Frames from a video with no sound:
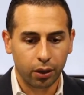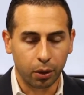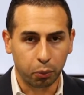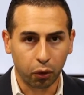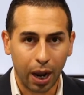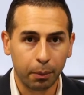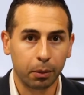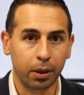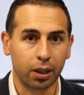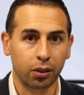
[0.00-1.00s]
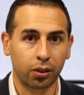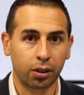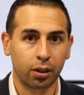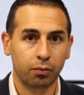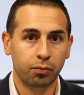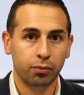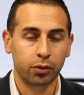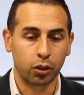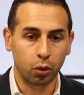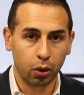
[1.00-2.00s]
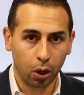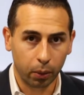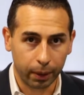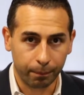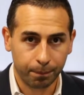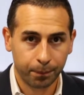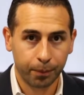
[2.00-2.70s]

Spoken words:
the problem is you go in,